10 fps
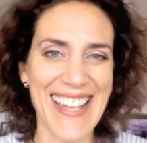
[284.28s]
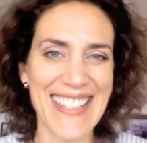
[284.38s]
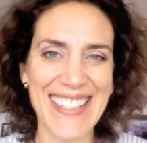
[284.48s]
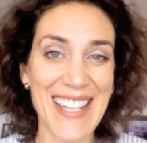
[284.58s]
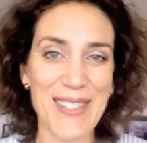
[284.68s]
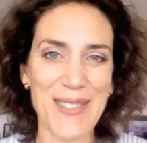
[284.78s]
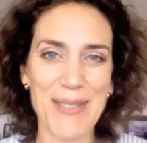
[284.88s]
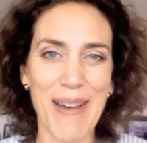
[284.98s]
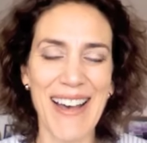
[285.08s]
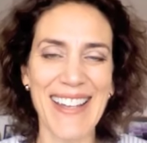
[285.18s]
center
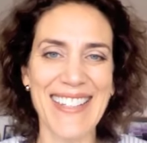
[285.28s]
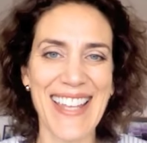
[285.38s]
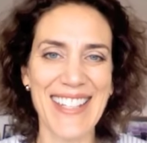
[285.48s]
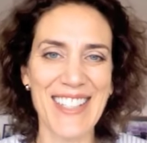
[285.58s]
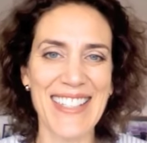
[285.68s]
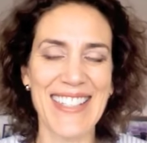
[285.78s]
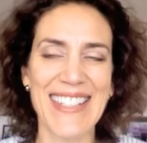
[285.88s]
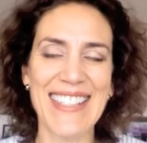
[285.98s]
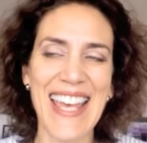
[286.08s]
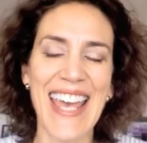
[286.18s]
spot, that
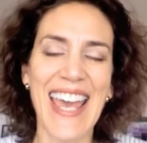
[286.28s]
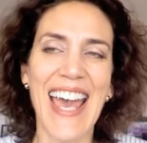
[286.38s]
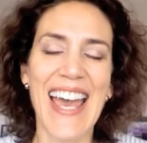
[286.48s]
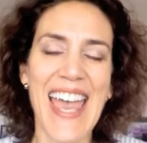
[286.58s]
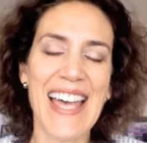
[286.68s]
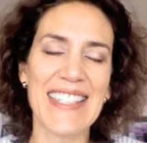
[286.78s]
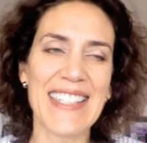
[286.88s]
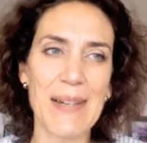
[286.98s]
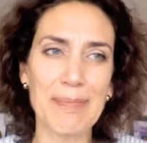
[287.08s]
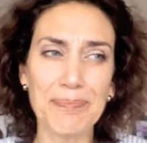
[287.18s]
justice? And
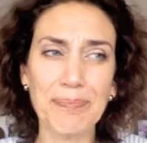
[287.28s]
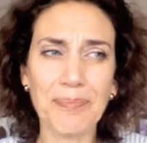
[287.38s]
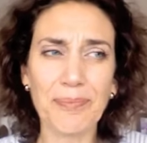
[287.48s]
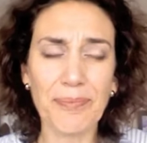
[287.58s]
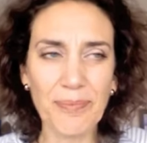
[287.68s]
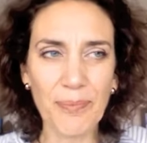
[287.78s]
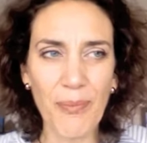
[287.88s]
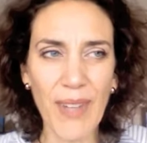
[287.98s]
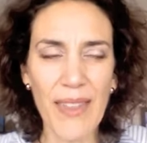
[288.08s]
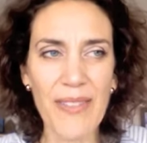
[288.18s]

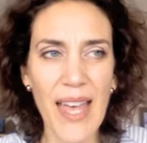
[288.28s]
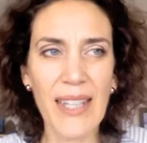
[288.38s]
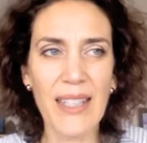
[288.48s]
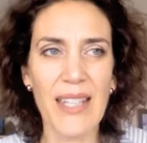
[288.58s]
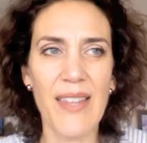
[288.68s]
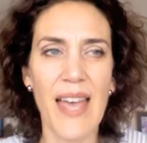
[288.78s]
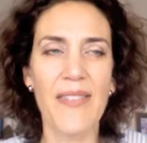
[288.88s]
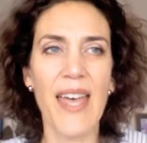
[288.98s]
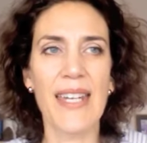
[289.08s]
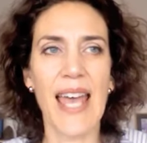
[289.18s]

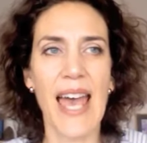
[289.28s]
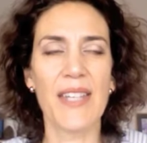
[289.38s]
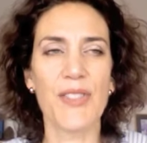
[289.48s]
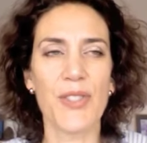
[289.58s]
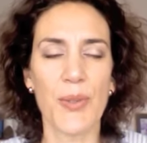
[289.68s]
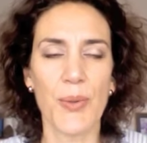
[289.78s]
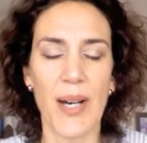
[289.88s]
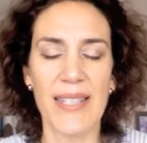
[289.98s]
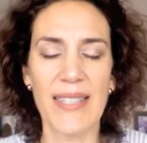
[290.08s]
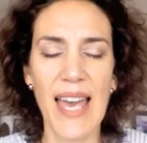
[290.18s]
then as you
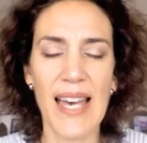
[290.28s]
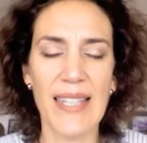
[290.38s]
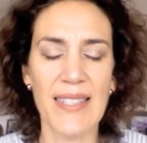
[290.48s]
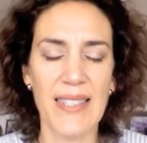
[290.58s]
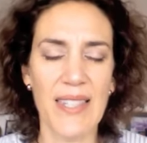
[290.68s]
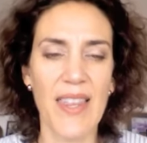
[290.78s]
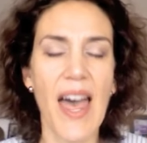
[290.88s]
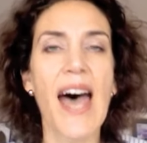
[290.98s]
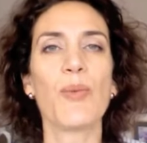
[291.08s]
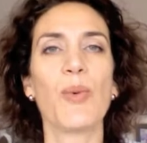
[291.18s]
assess,
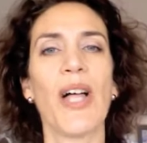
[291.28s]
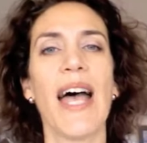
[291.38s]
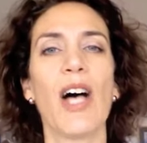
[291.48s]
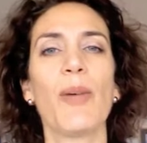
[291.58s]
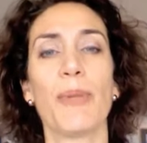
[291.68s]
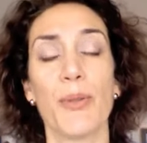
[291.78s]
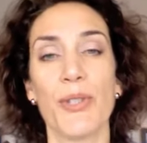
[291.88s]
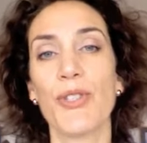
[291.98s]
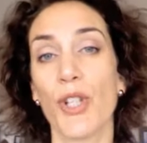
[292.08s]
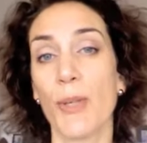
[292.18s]
that will help you
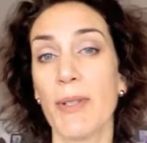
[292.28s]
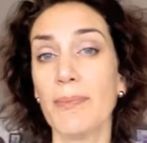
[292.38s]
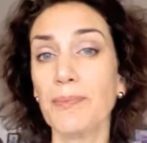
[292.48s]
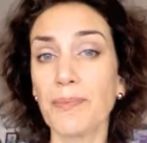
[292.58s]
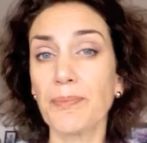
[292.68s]
determine